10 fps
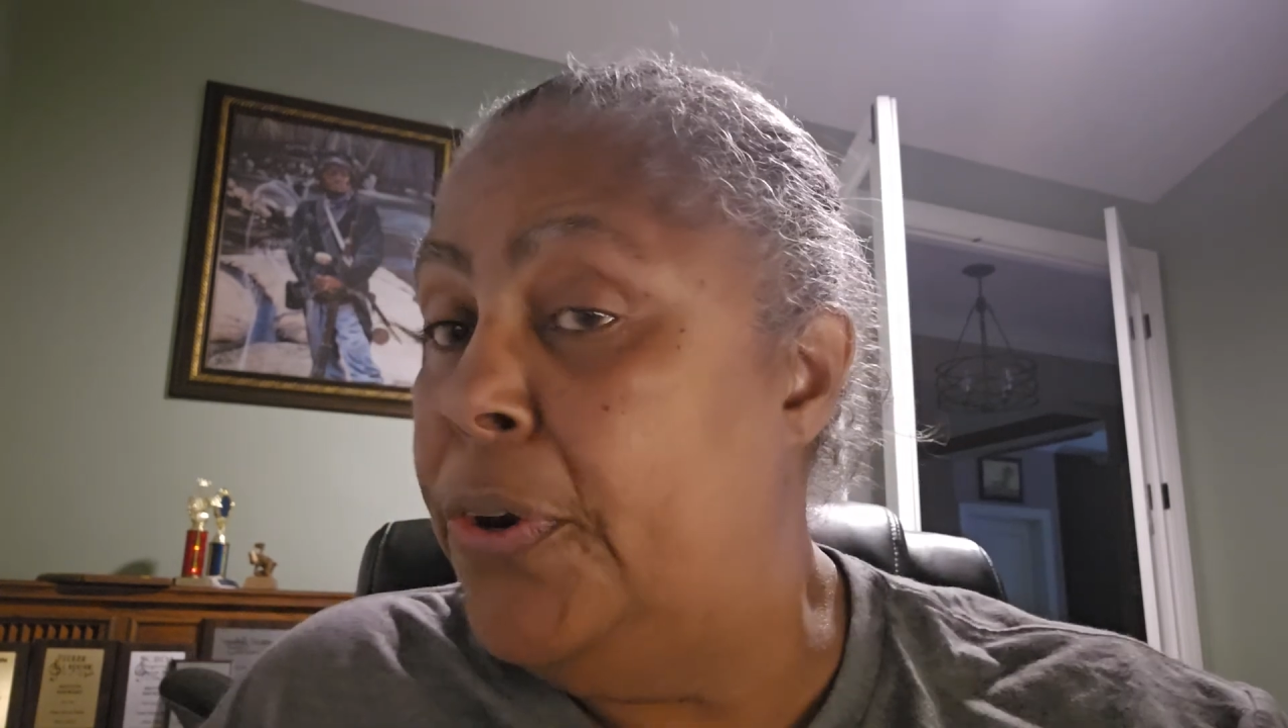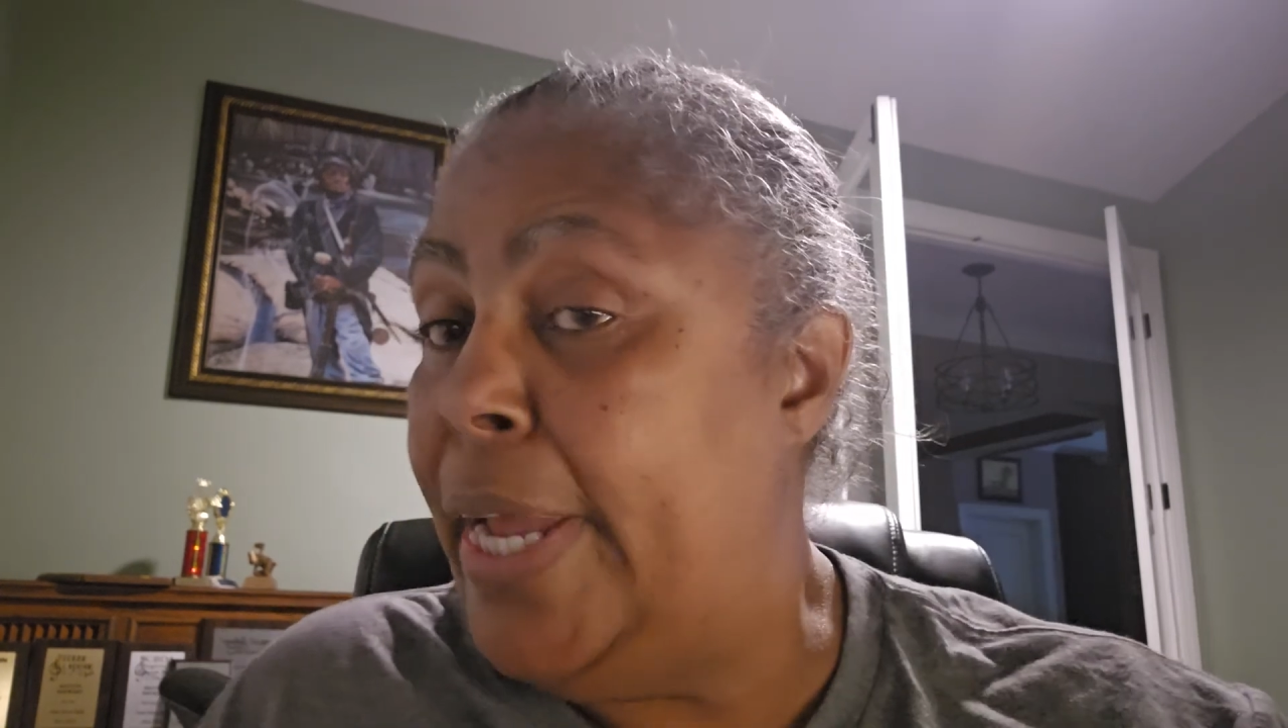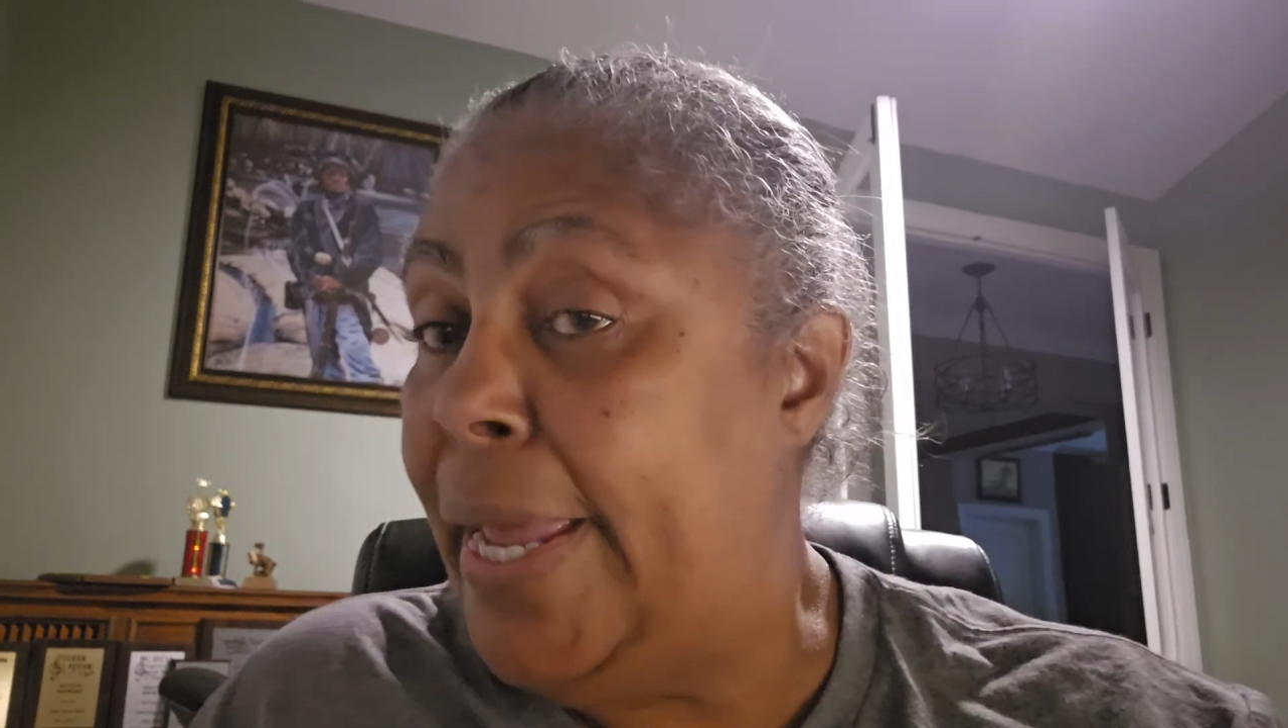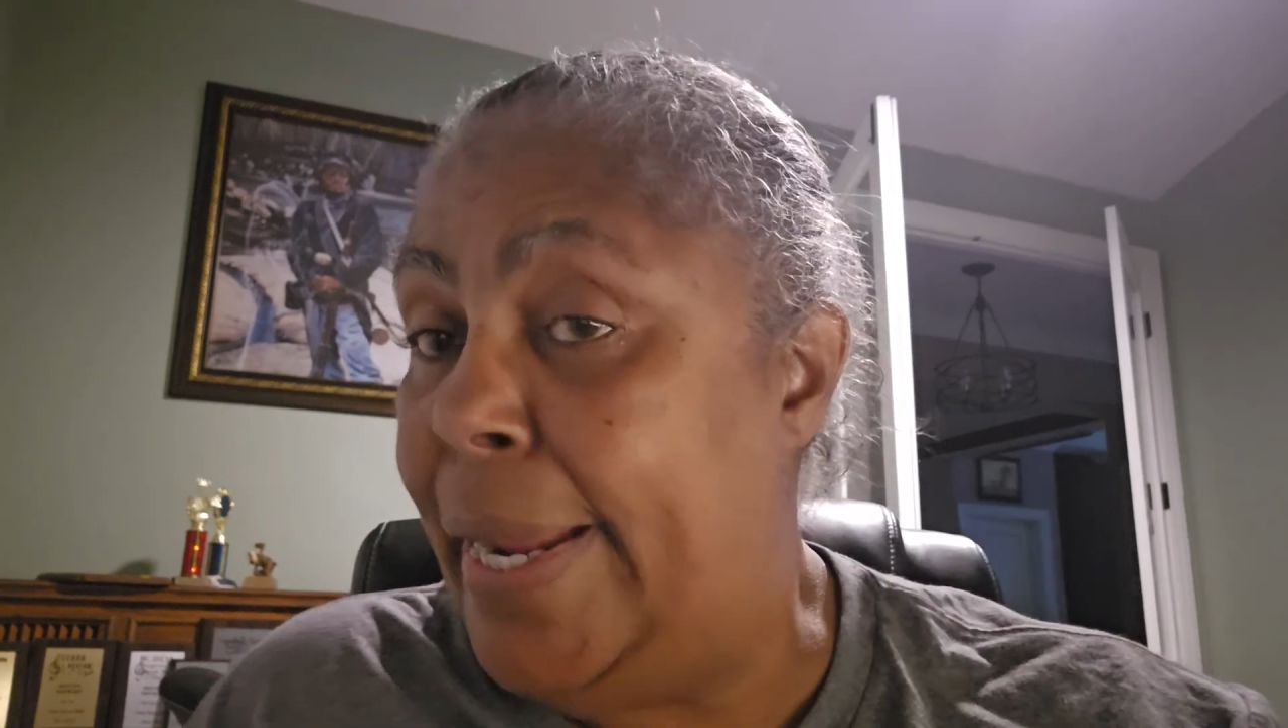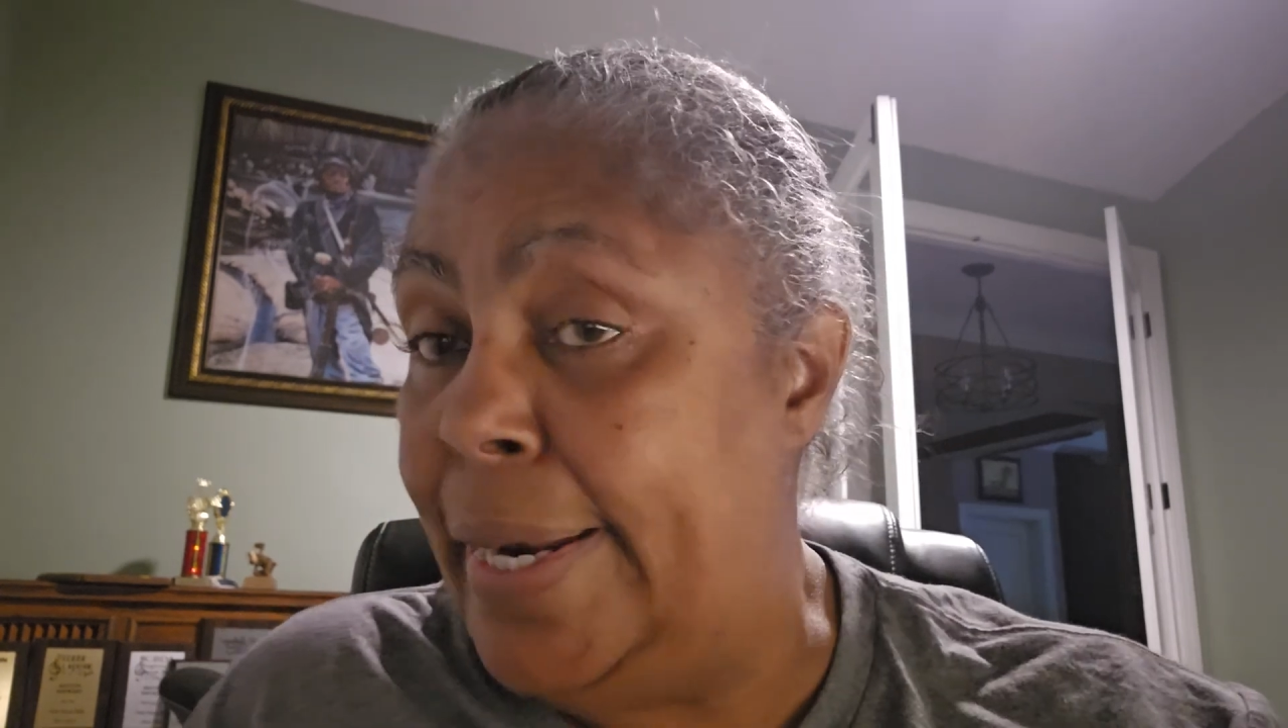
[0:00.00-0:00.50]

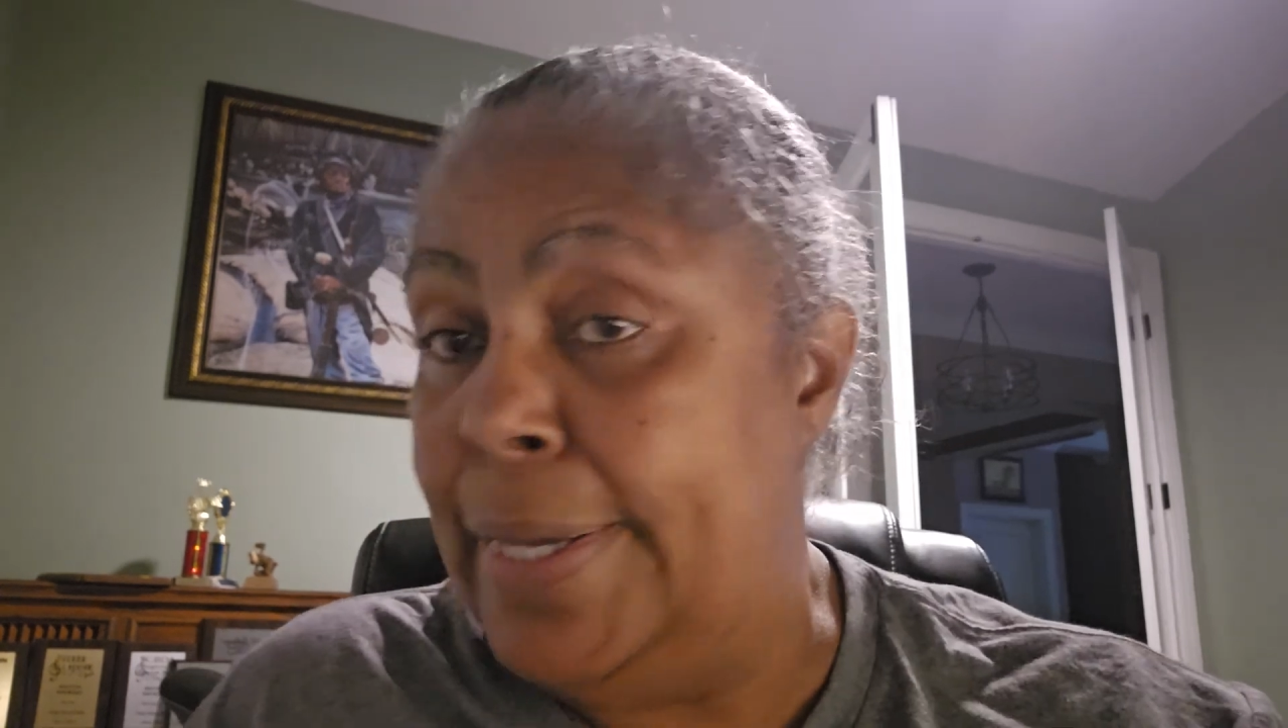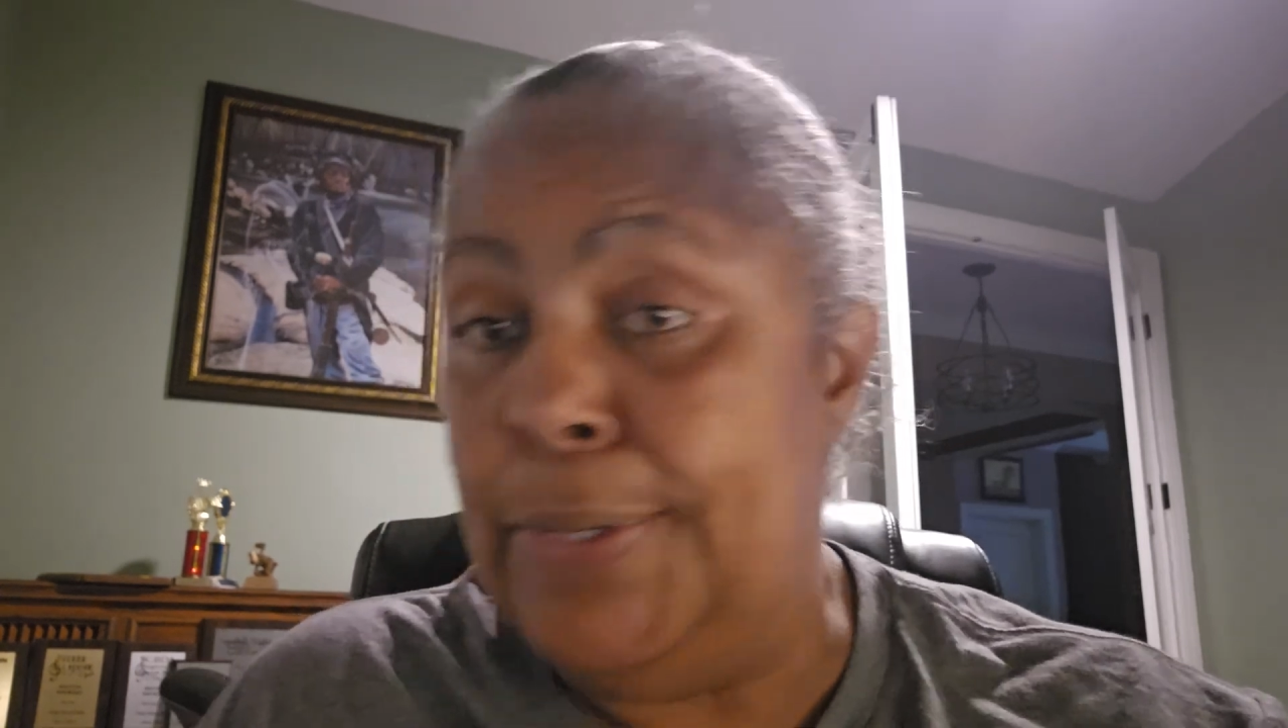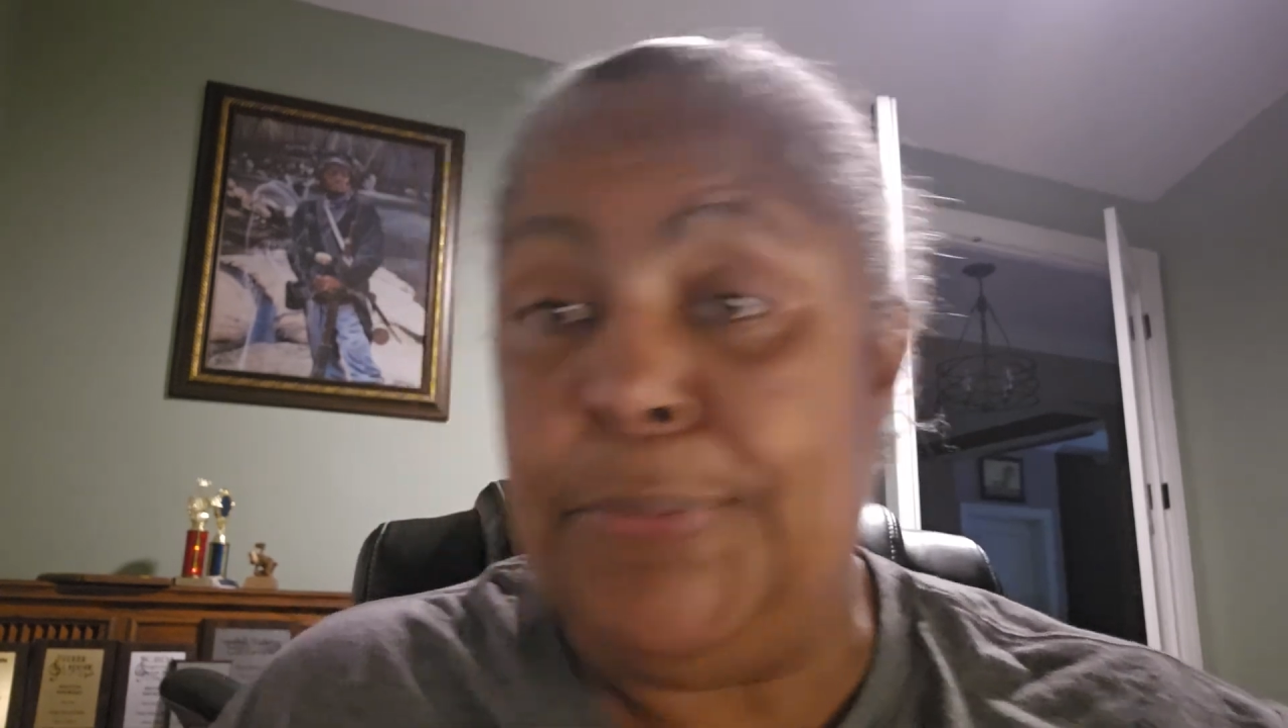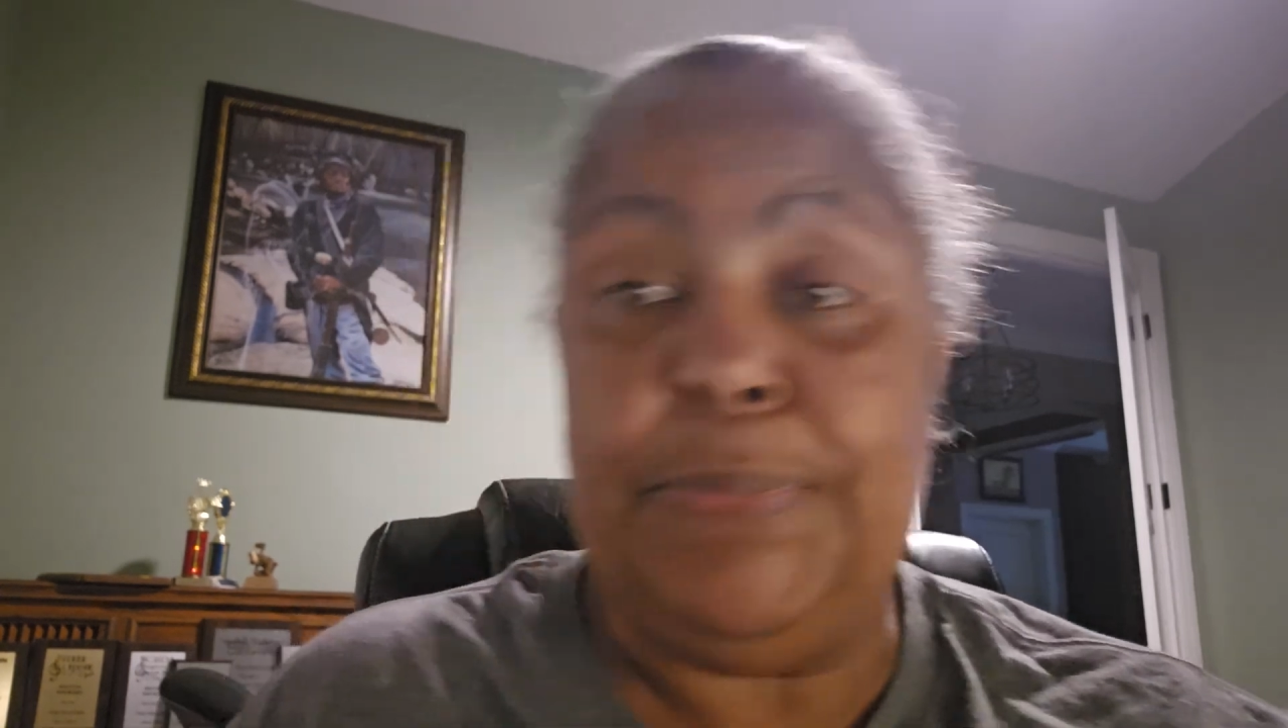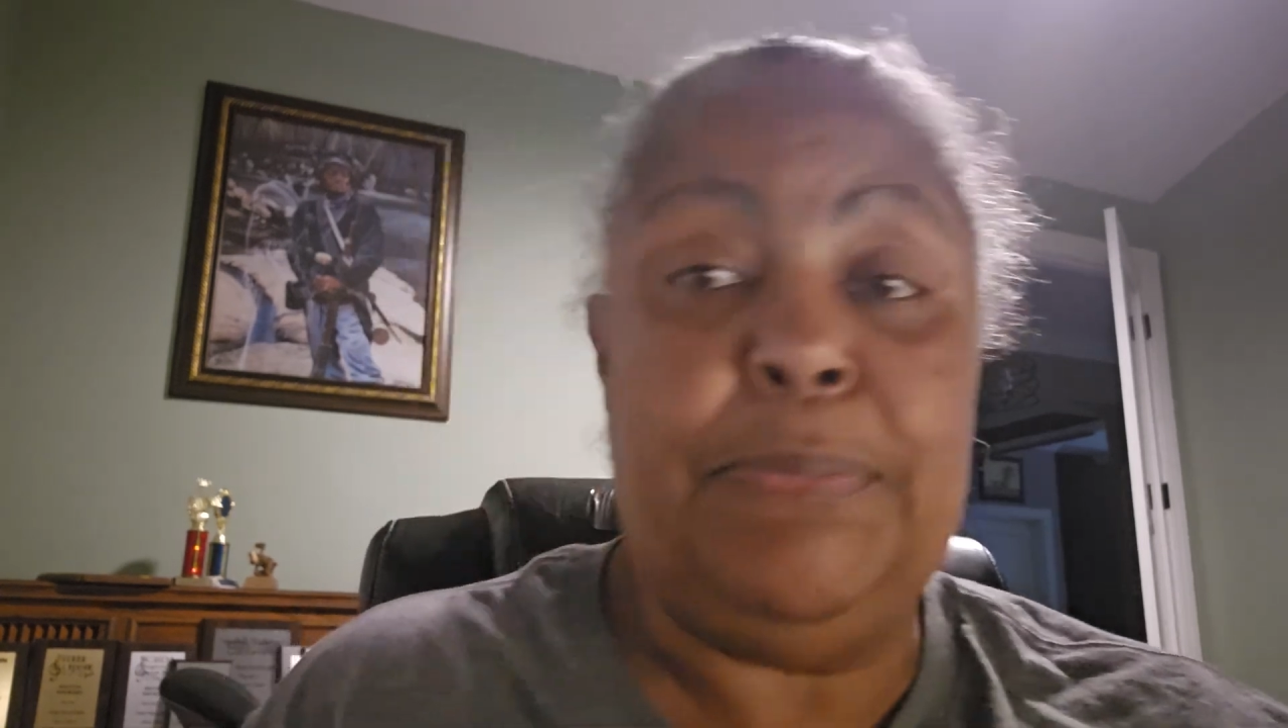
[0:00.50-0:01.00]
her Ada.